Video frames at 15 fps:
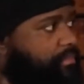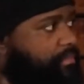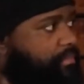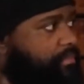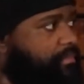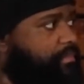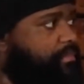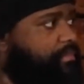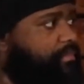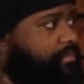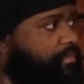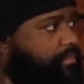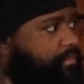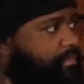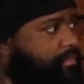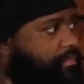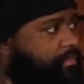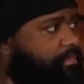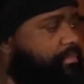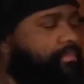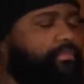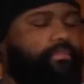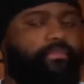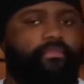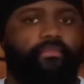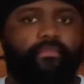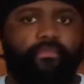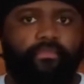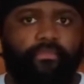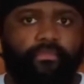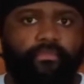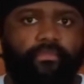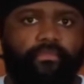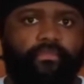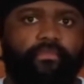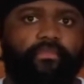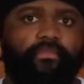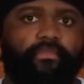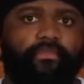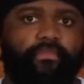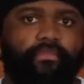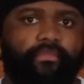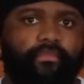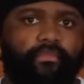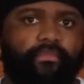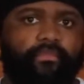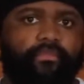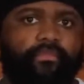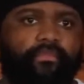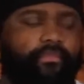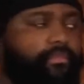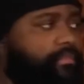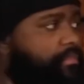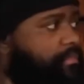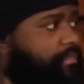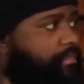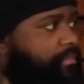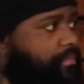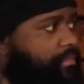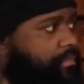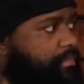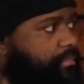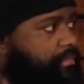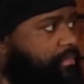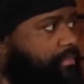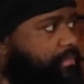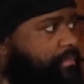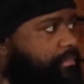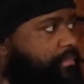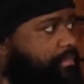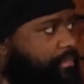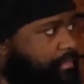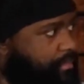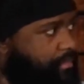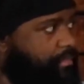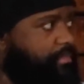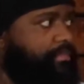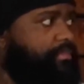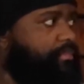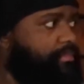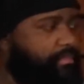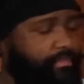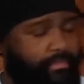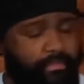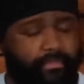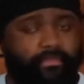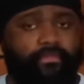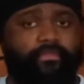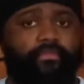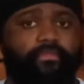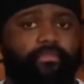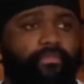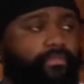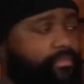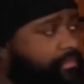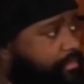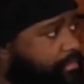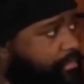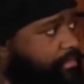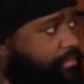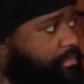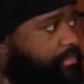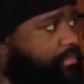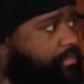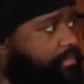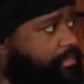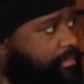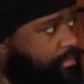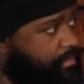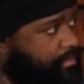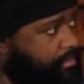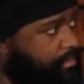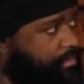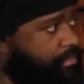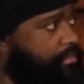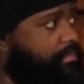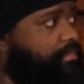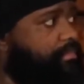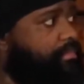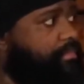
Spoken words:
[no speech]